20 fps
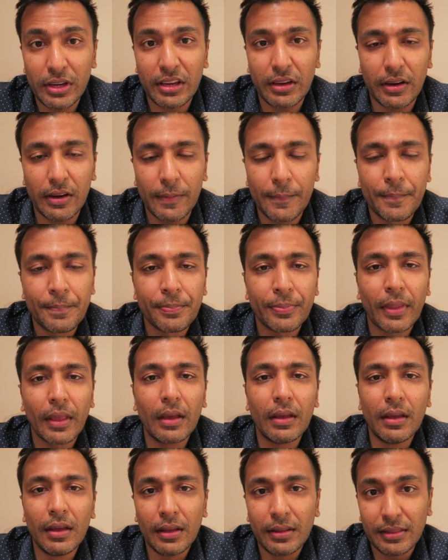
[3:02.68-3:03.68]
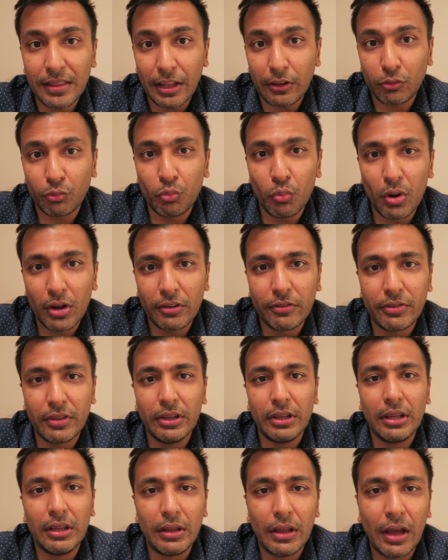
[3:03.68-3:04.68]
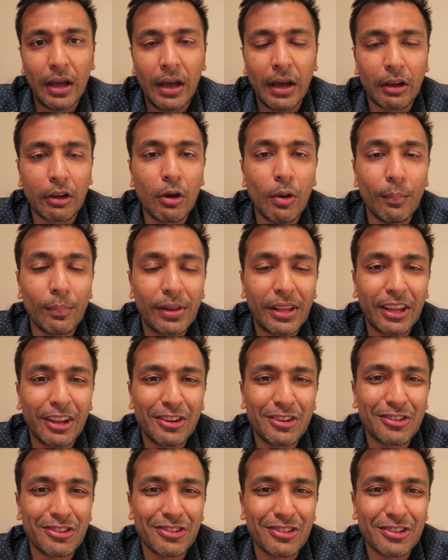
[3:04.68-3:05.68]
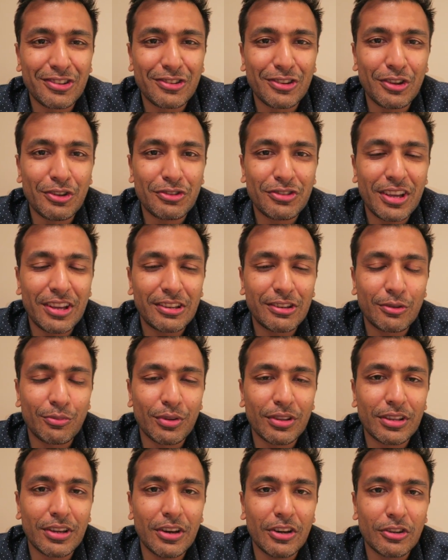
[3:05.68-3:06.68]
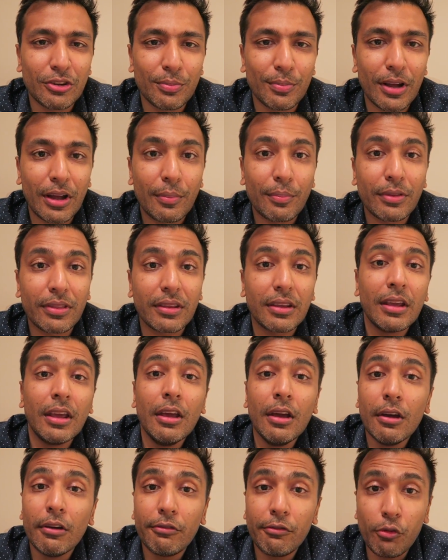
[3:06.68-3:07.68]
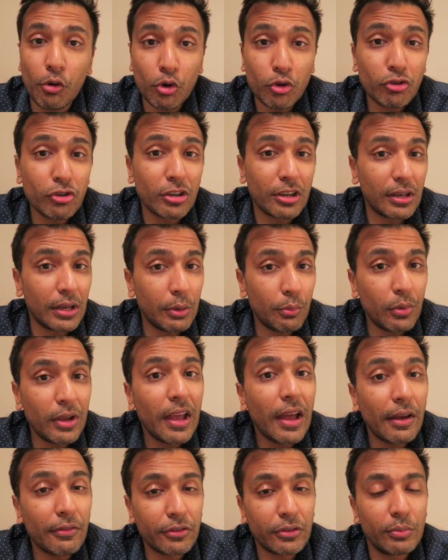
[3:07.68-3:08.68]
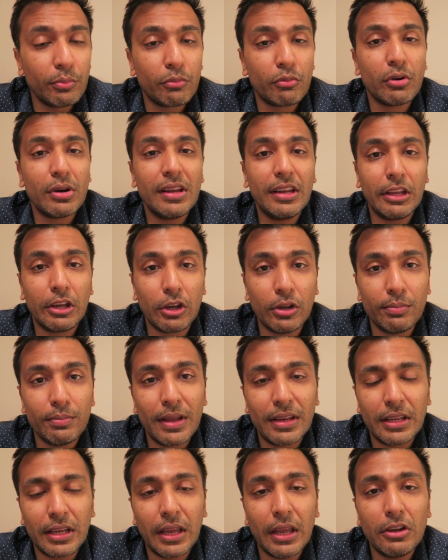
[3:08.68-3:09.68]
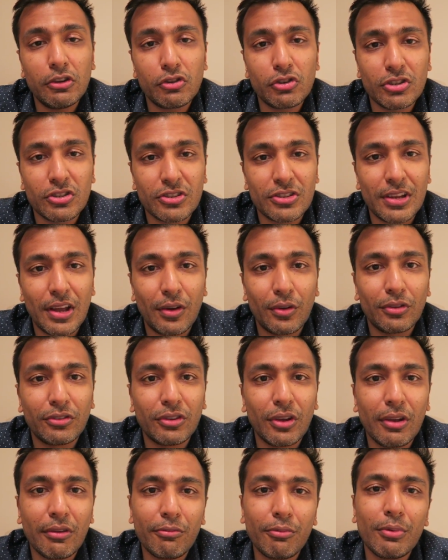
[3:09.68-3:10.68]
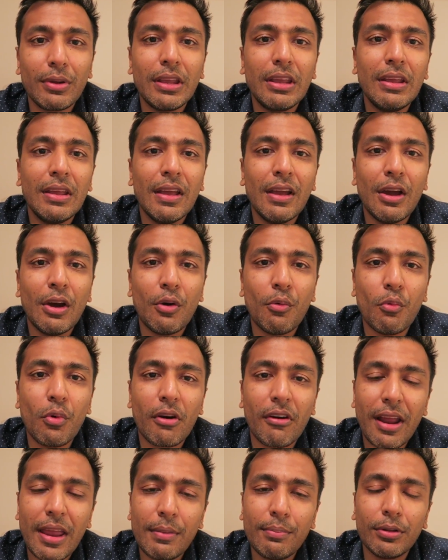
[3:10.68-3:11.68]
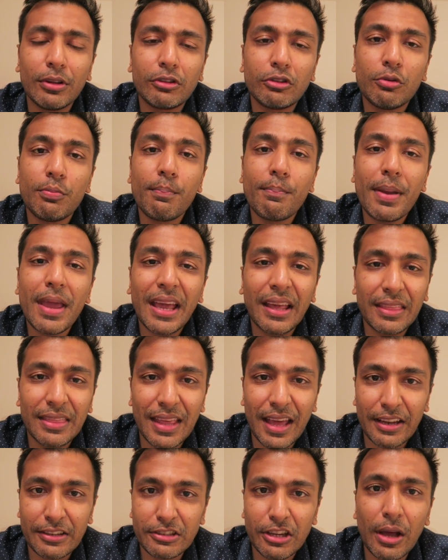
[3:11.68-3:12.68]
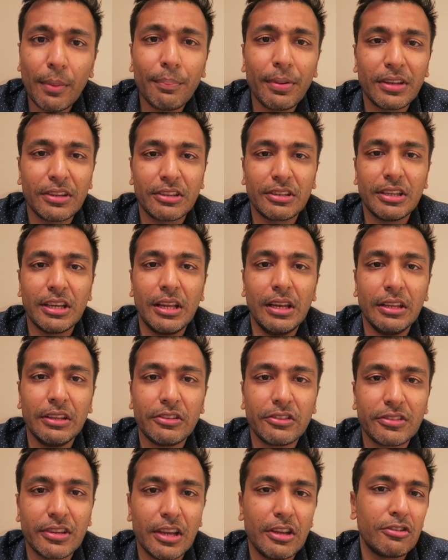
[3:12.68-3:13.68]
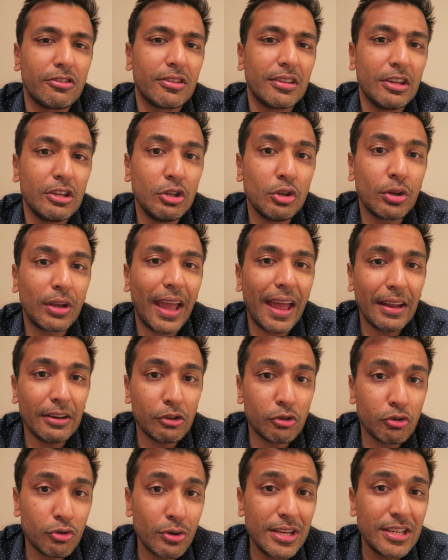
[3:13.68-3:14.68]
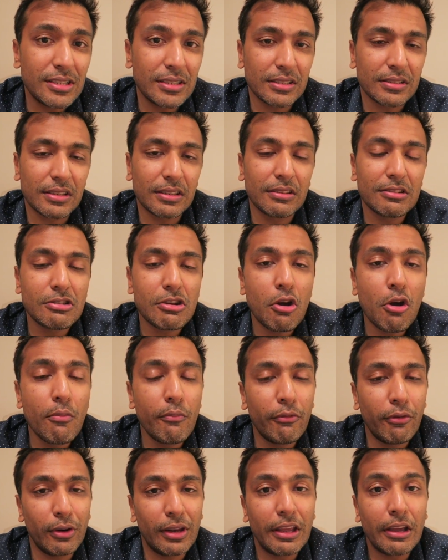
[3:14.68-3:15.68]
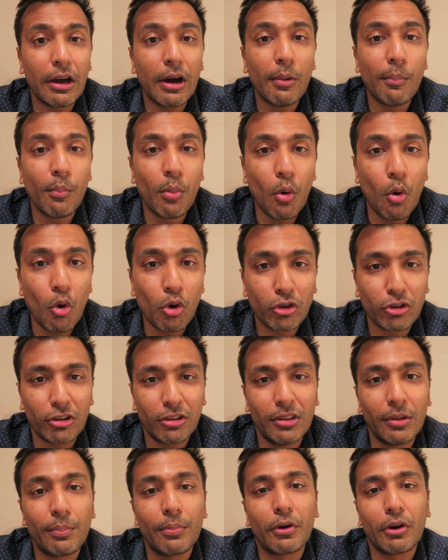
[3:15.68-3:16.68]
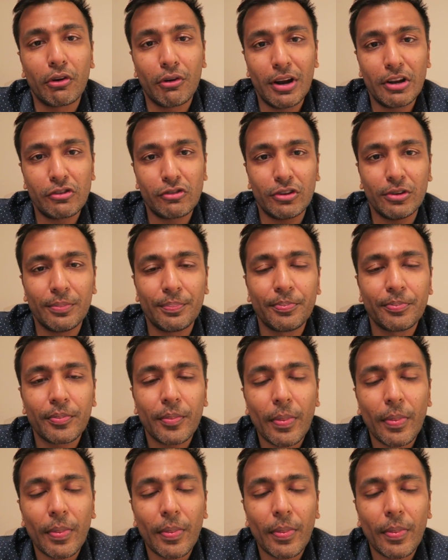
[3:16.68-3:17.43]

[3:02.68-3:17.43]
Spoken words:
weaker. That's one of the complications associated with cardiomyopathy. Fortunately, we have some really good medications now. So if we were able to pick that up at an early stage, then you can treat it and hopefully abort the progression.